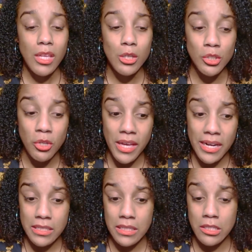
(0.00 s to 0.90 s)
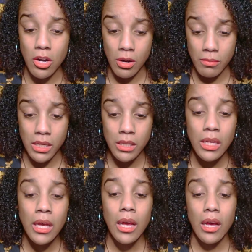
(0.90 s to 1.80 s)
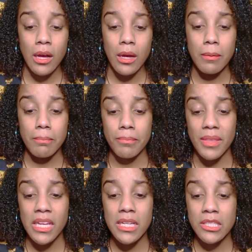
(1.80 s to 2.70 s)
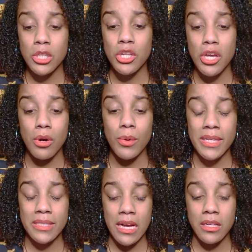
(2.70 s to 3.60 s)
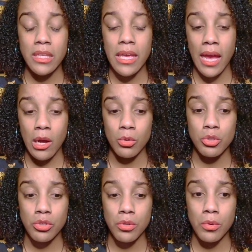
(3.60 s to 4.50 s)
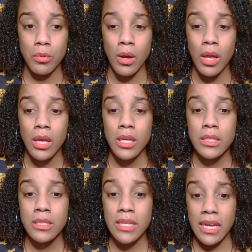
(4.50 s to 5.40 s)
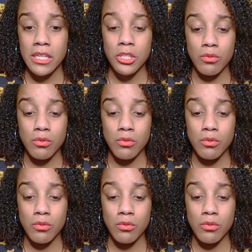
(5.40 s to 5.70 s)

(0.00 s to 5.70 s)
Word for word: so that is his karma um, he doesn't know exactly how to stand his